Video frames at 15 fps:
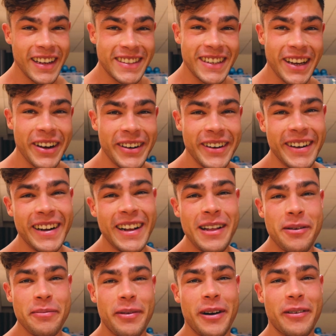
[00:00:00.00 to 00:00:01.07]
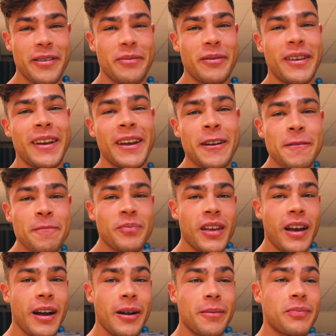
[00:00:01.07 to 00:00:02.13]
So bear with me.
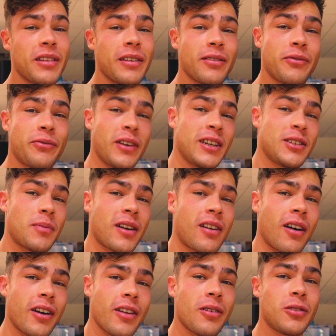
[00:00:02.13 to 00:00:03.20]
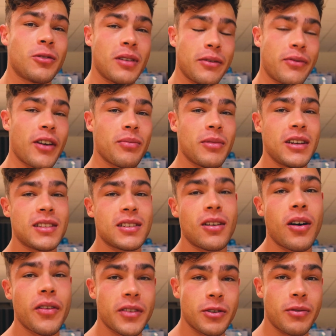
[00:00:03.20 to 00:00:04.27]
Finished my cardio, 25 minutes
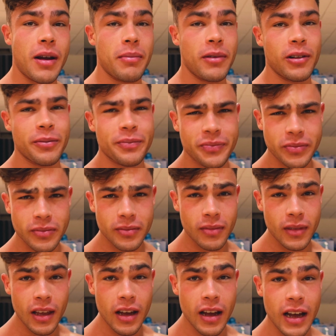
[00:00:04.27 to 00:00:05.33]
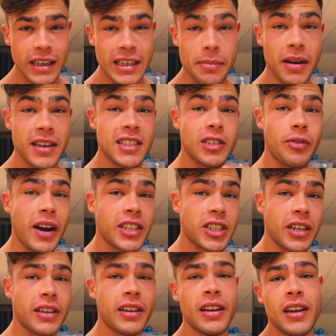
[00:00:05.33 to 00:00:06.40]
on the treadmill. Did my
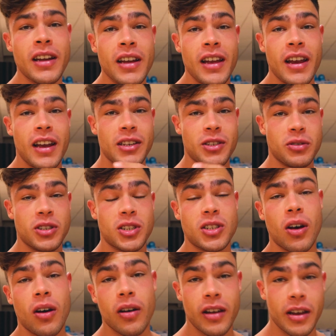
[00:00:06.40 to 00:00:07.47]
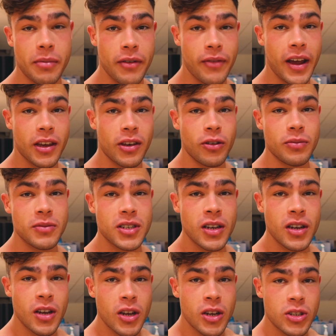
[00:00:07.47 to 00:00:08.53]
stretching, as you just saw, and my vacuums.
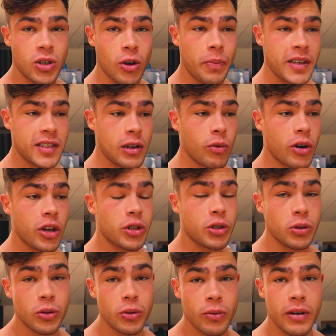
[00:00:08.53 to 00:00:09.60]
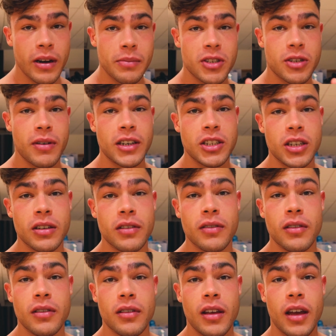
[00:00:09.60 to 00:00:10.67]
So basically what I do when I'm
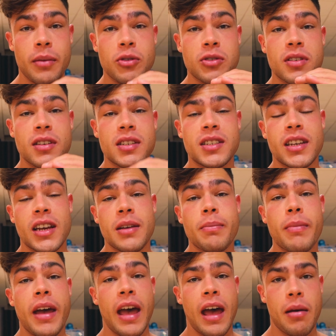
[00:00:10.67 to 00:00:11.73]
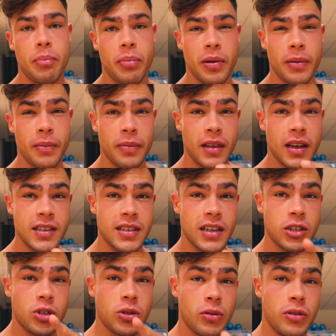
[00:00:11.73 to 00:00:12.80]
stretching, I'm using the same app as
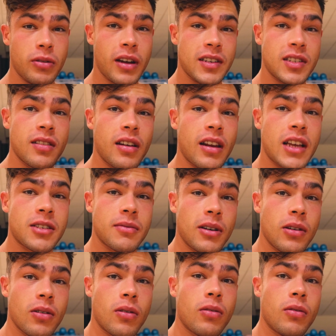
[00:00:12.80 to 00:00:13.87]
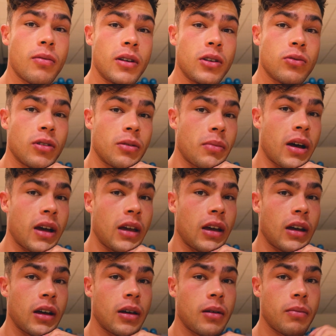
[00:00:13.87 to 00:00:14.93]
I showed you guys in the last video when doing
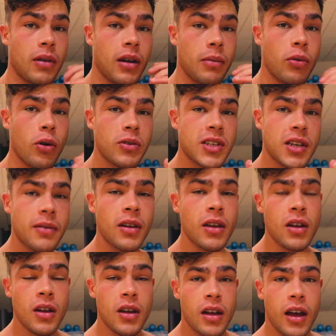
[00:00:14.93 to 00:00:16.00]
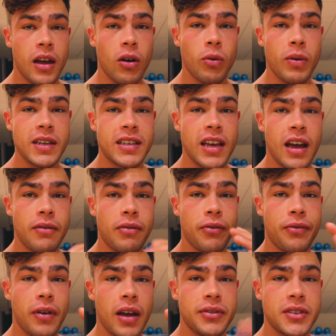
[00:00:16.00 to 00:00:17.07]
my my posing. I always have
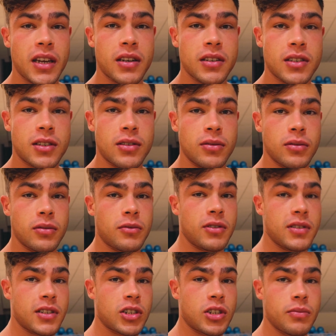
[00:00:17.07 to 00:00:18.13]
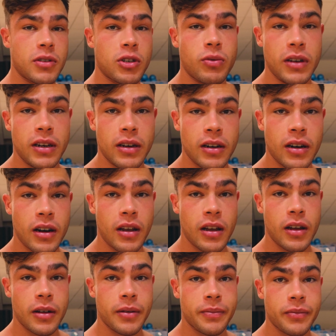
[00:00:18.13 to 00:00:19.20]
5 seconds to transition between
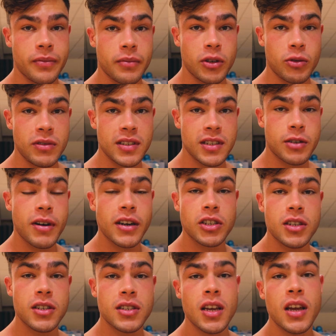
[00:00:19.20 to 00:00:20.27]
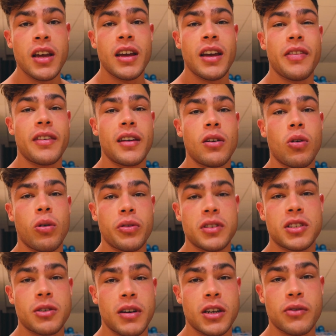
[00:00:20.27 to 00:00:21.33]
the stretches and then hold the
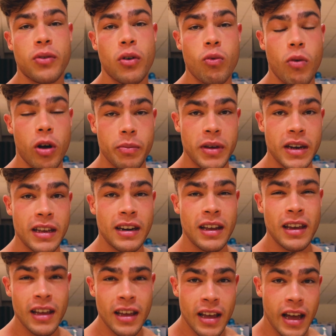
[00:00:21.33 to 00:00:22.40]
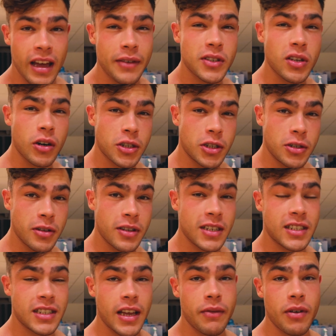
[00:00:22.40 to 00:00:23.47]
stretch for 1 minute. I have started to do
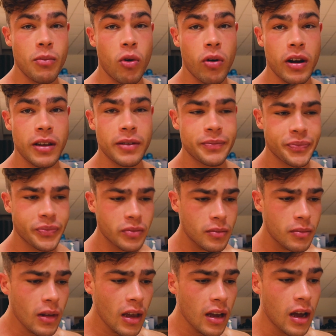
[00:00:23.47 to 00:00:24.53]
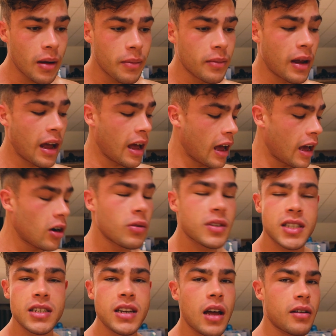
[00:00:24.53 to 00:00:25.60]
this every morning. I know
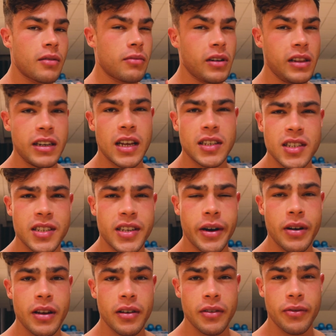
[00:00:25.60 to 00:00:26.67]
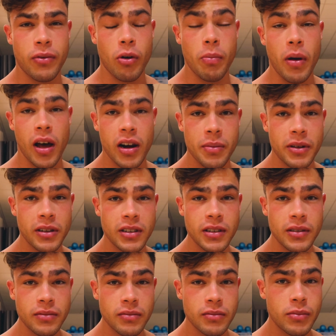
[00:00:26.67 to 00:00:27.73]
it's not really necessary for
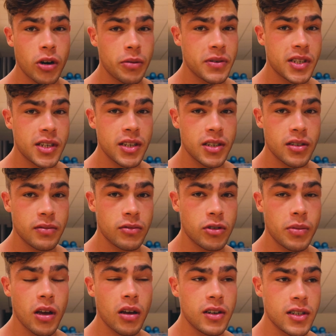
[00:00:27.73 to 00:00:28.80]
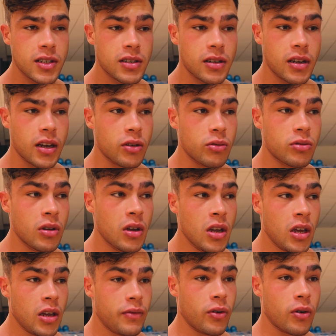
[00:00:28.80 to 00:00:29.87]
bodybuilding purposes, to be honest.
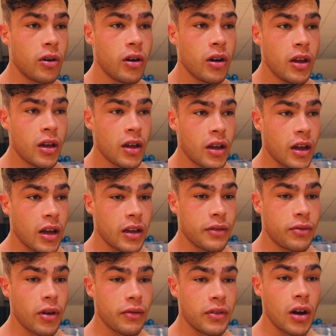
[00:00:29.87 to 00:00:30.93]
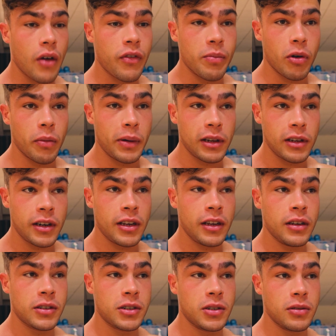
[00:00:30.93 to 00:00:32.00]
If you have enough
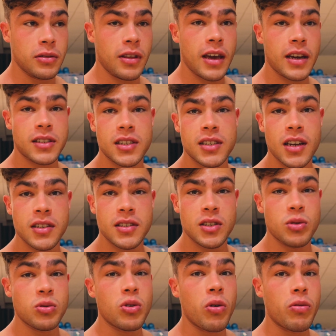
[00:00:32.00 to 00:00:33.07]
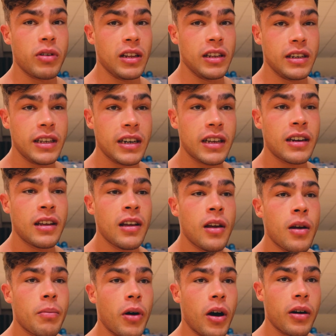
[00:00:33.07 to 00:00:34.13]
mobility to do the exercises, you don't really need it.
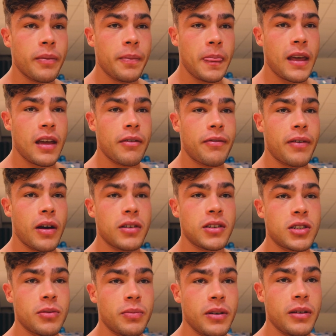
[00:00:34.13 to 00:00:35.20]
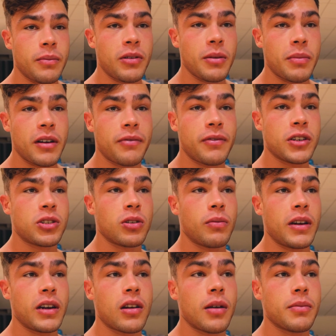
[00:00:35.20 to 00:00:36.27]
But I have found it to be pretty beneficial
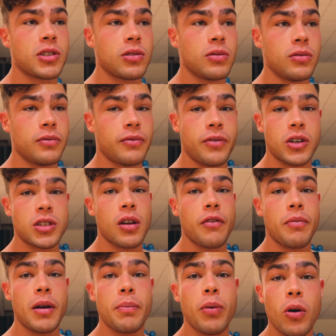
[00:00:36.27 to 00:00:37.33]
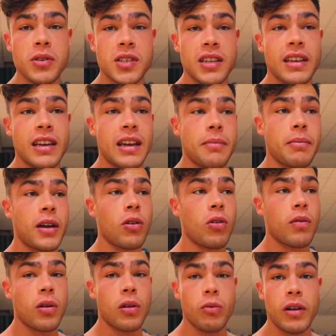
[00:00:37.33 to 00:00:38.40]
when it comes to, first off, my posing and my
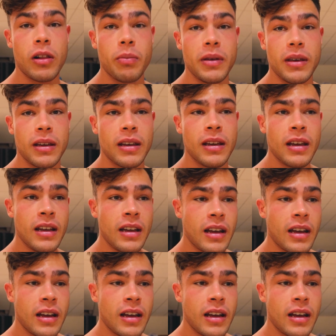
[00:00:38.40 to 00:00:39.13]
overall well-being.